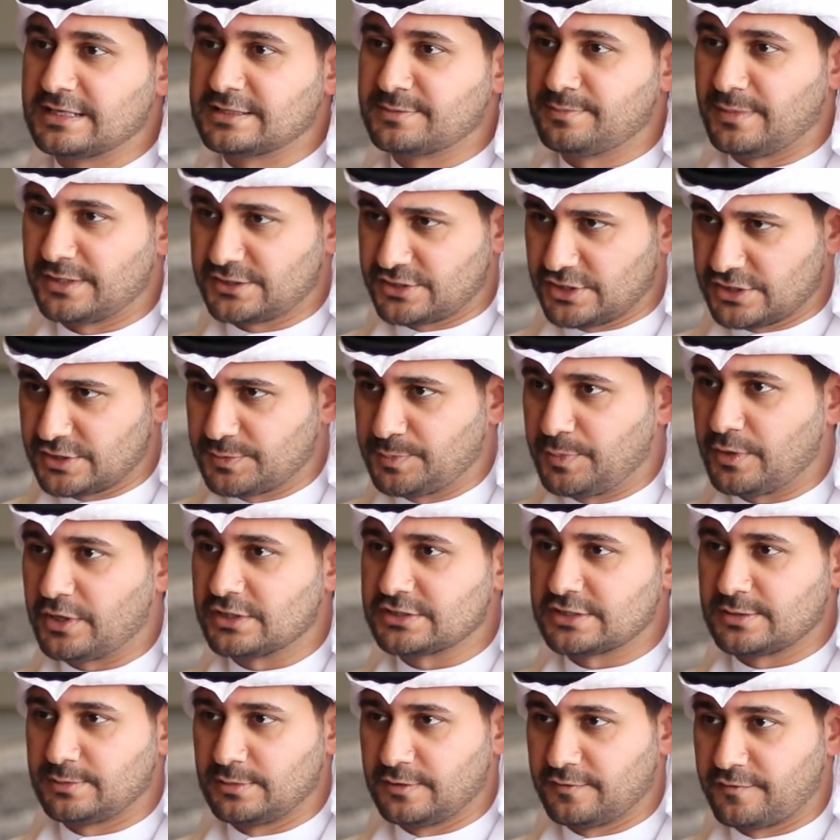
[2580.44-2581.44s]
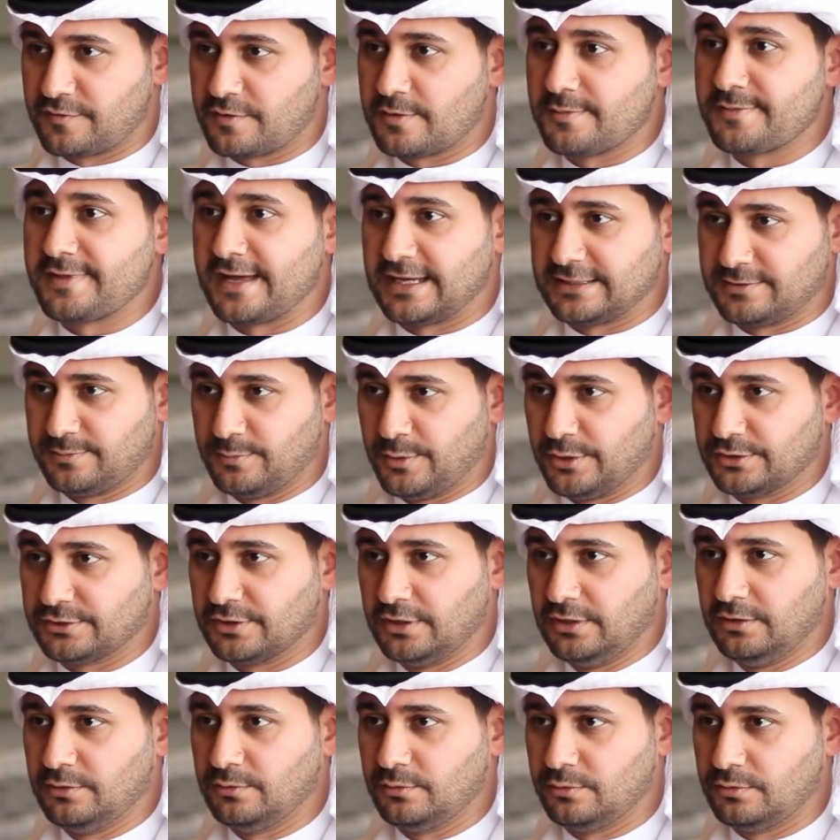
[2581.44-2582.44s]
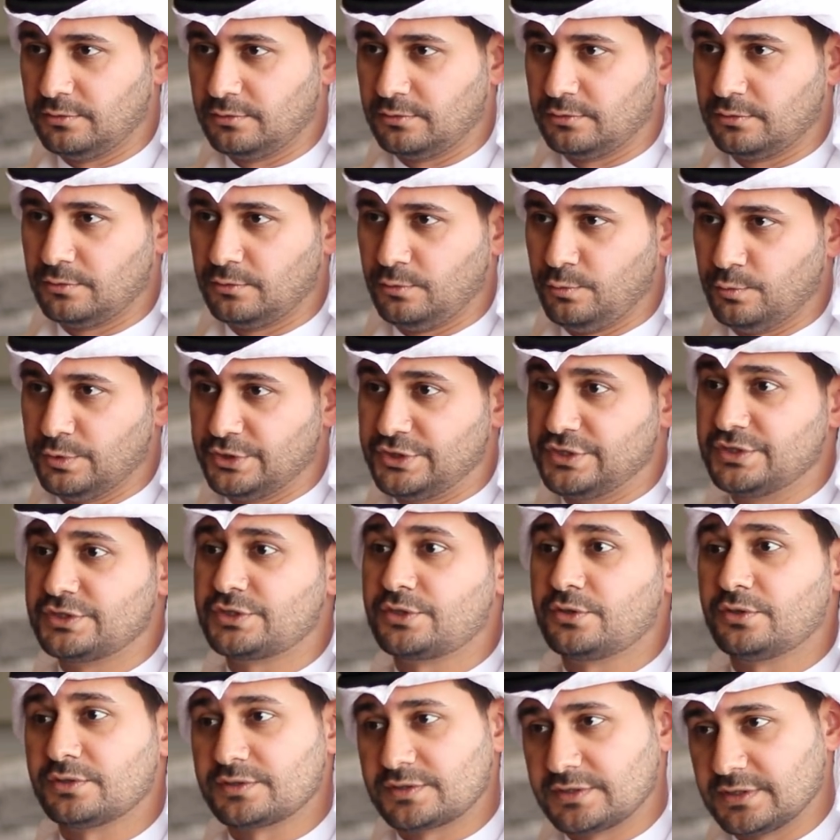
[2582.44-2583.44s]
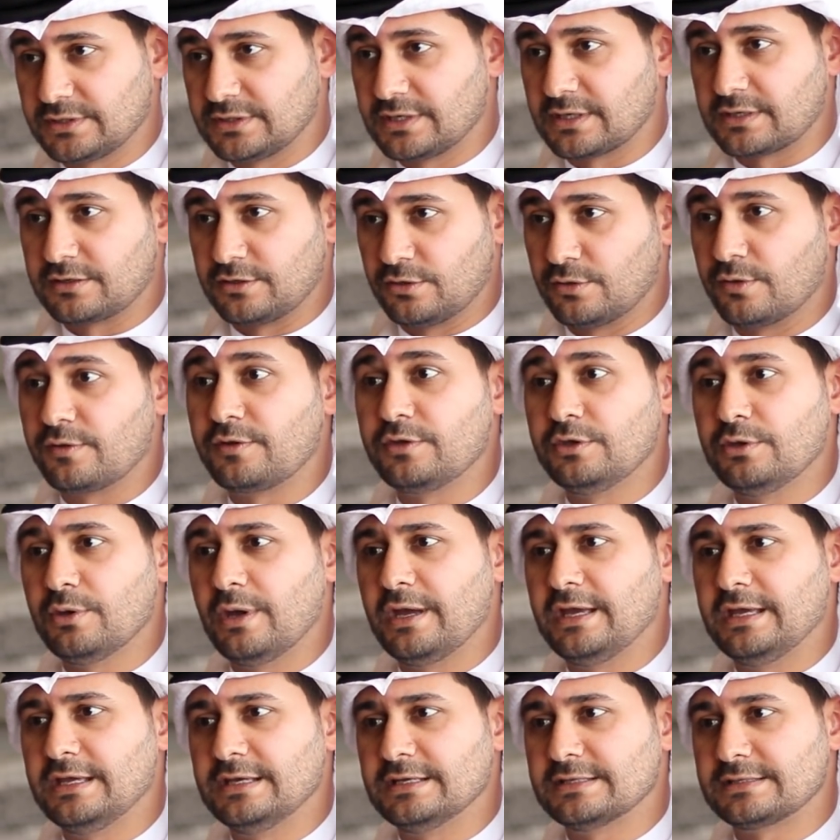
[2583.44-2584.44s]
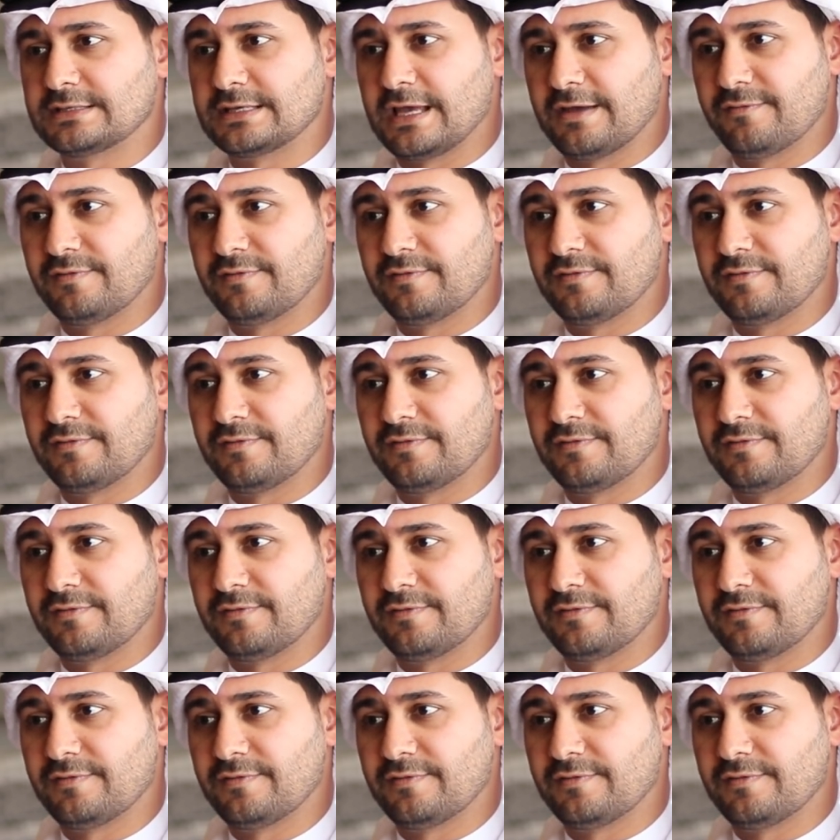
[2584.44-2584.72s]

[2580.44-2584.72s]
as much as possible from that model, which is considered, the UAE is